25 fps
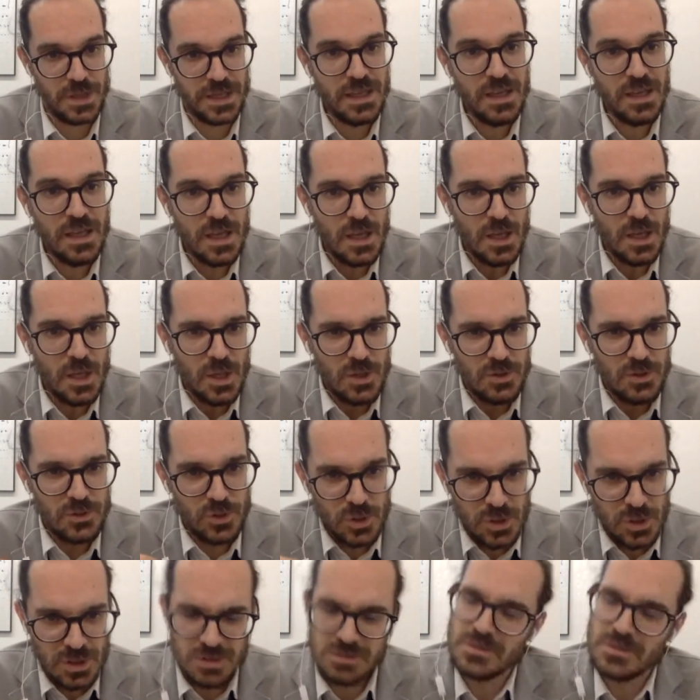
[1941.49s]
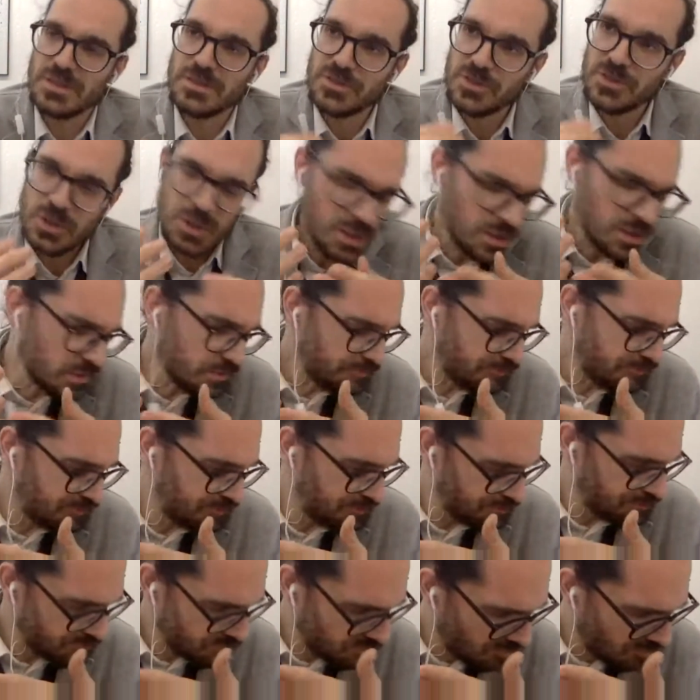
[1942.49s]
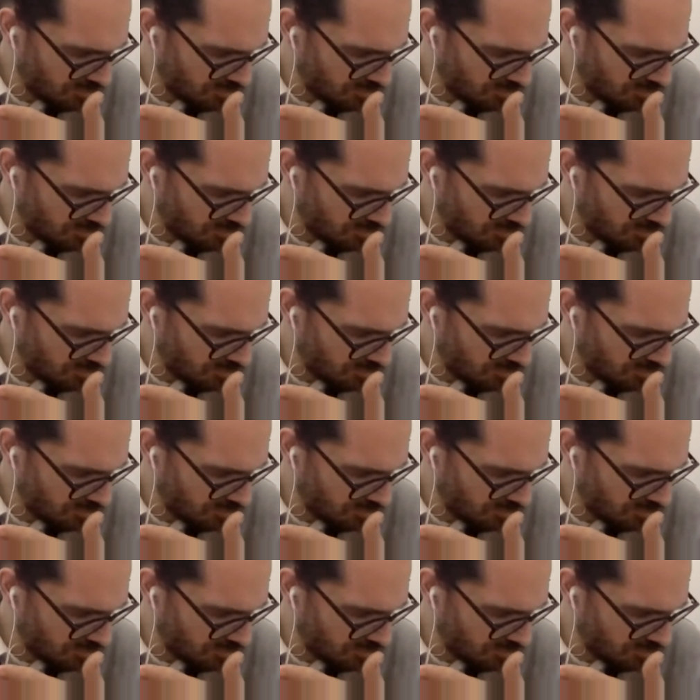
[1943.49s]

Okay, do you